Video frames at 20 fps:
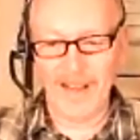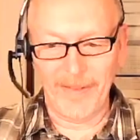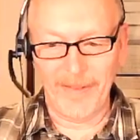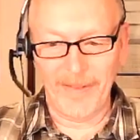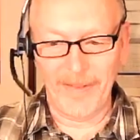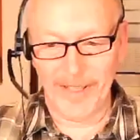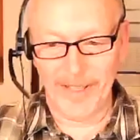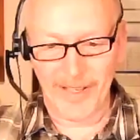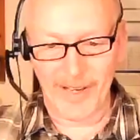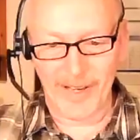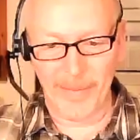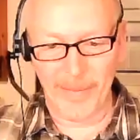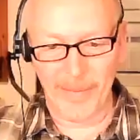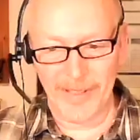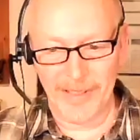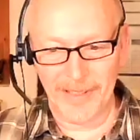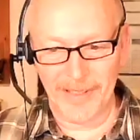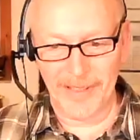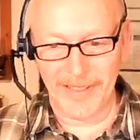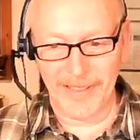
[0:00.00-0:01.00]
a
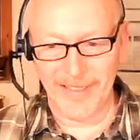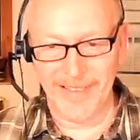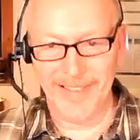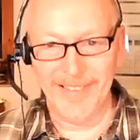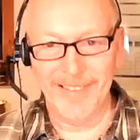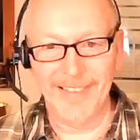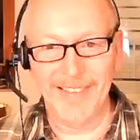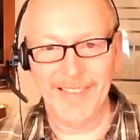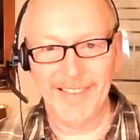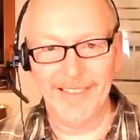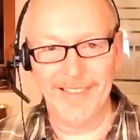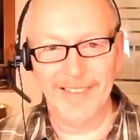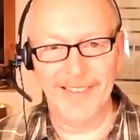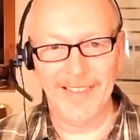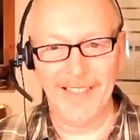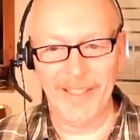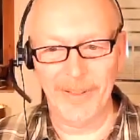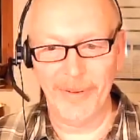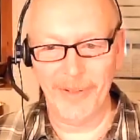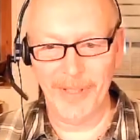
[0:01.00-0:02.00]
comment.
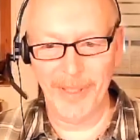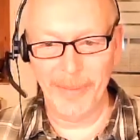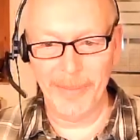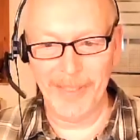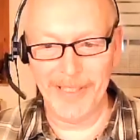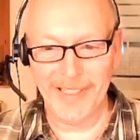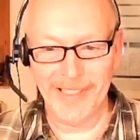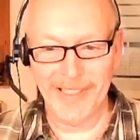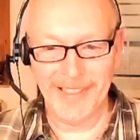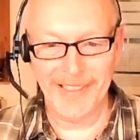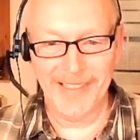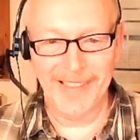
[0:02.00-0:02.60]
Can you hear me?